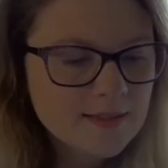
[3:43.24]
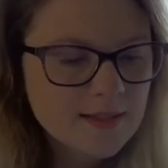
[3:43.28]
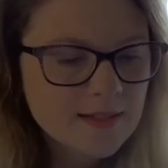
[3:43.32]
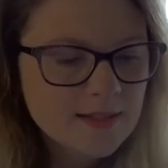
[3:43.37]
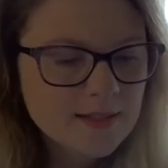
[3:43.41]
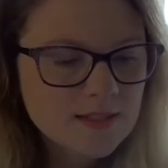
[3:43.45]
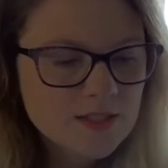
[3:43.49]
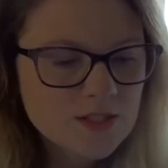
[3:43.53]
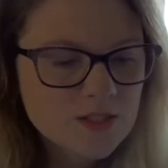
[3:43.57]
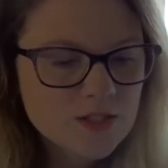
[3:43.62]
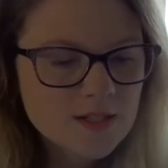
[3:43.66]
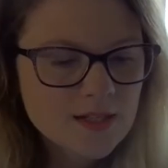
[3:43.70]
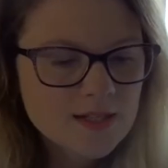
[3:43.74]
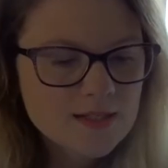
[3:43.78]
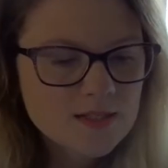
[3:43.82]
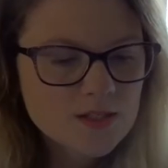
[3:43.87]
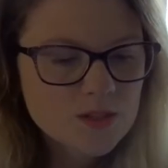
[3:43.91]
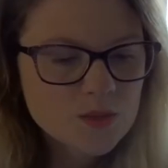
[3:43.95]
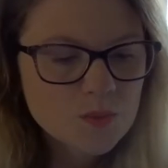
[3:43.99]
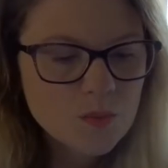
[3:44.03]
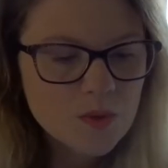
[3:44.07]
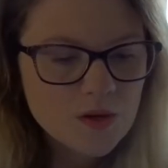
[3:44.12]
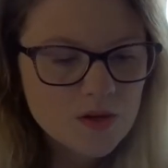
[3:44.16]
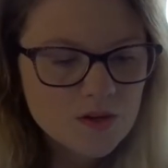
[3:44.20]
And then in
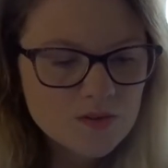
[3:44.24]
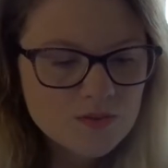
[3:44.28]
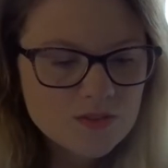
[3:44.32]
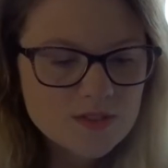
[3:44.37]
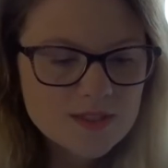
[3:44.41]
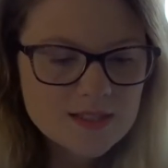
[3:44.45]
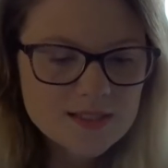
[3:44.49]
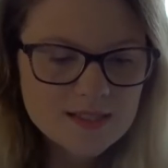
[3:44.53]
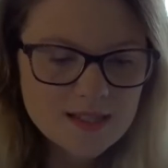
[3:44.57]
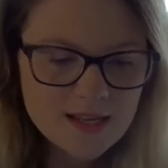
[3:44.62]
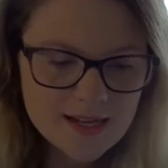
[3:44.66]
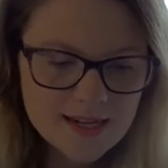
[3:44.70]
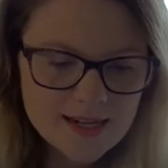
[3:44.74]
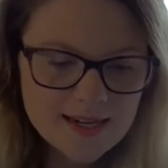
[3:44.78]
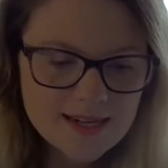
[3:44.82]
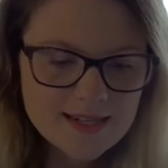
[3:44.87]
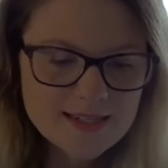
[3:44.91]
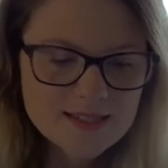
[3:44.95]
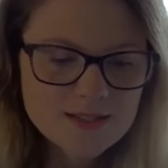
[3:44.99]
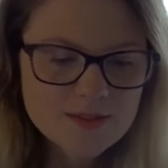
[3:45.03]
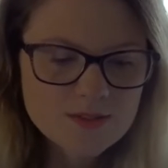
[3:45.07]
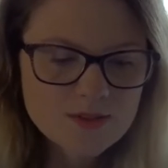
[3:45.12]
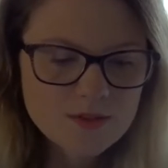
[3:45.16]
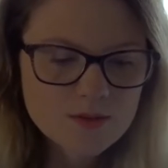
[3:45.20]
2012, Psy
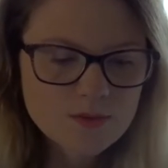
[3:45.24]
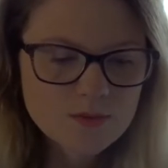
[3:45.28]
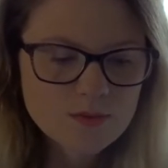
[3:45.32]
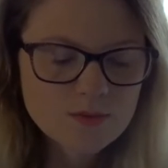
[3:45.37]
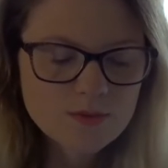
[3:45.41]
has